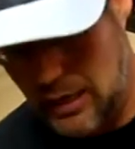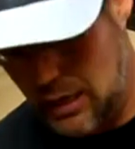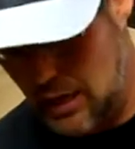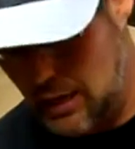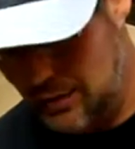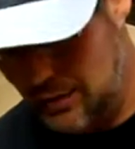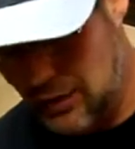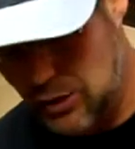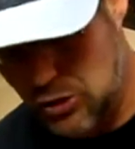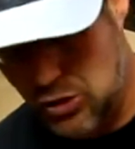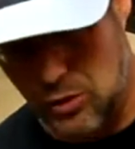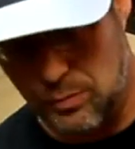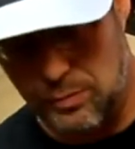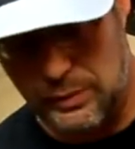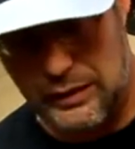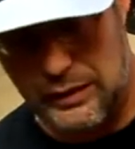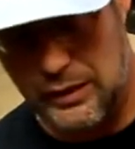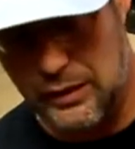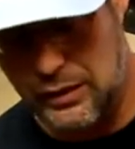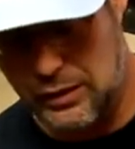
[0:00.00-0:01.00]
and they should
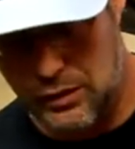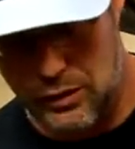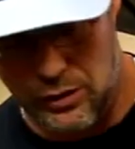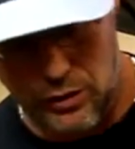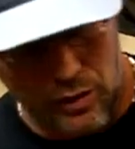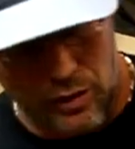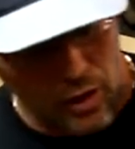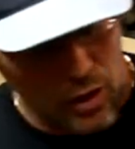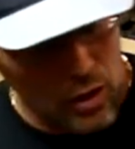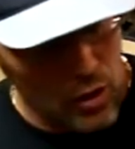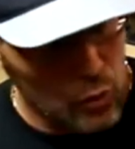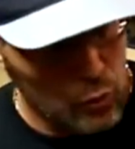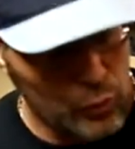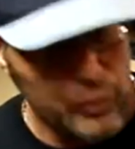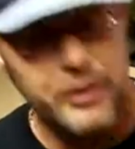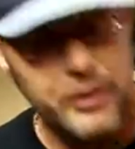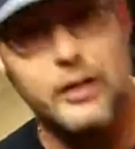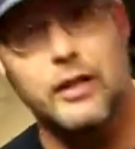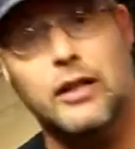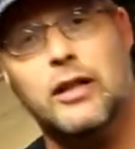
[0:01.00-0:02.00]
be here
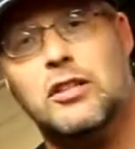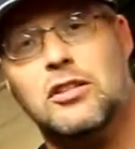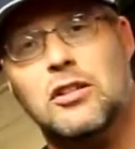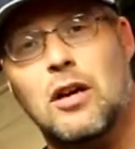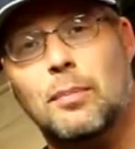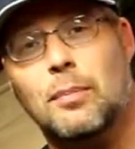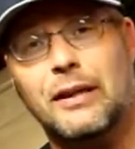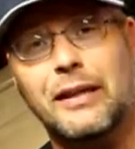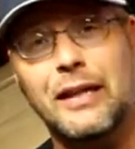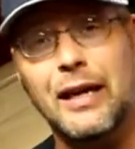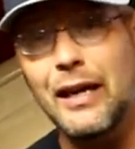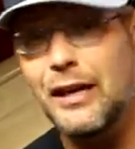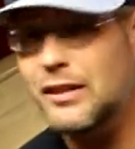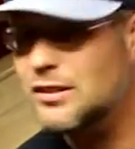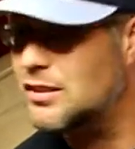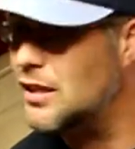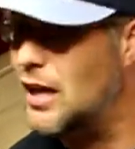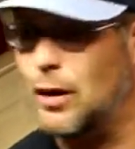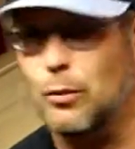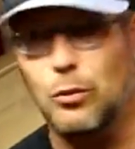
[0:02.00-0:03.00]
within the next couple of
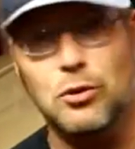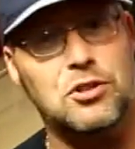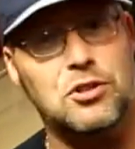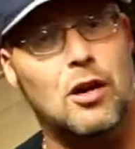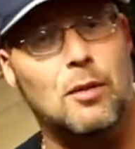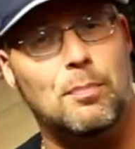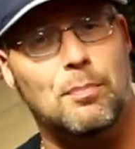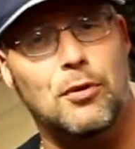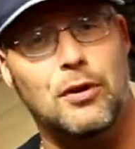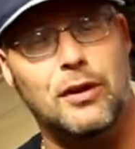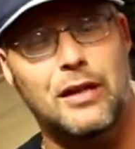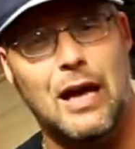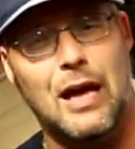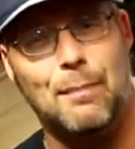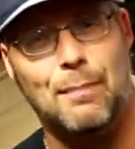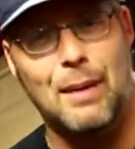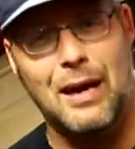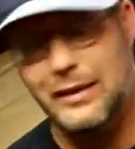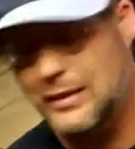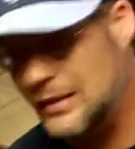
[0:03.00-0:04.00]
days, and we'll start putting that back